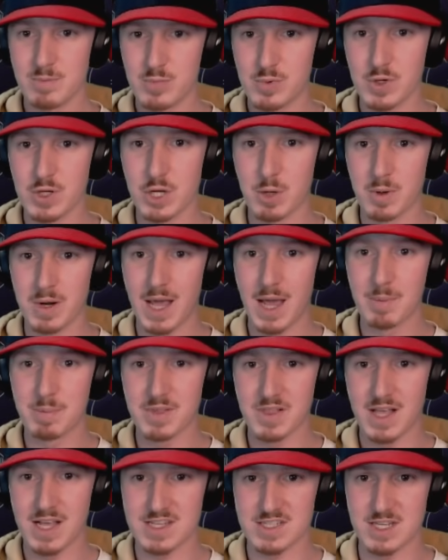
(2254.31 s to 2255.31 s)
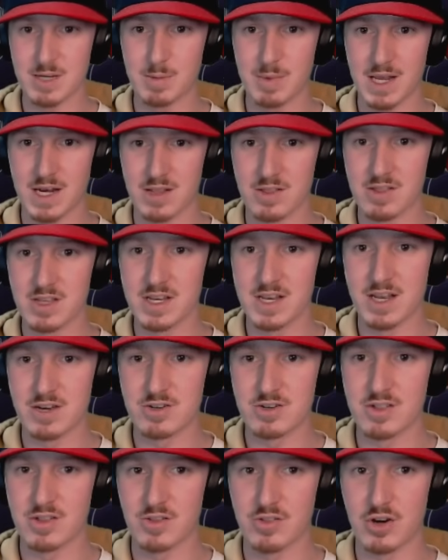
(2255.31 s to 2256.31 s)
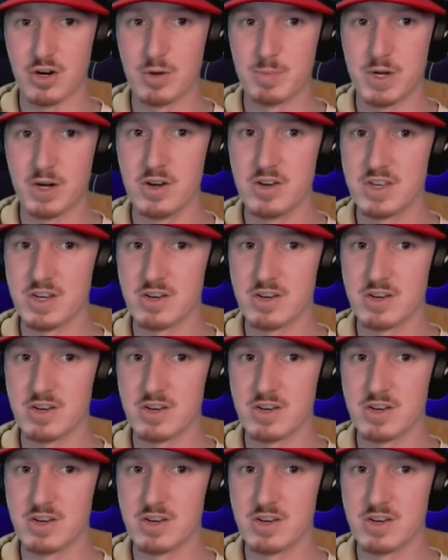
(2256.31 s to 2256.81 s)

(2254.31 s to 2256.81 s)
but we know what happened last time we had a lead entering the third period.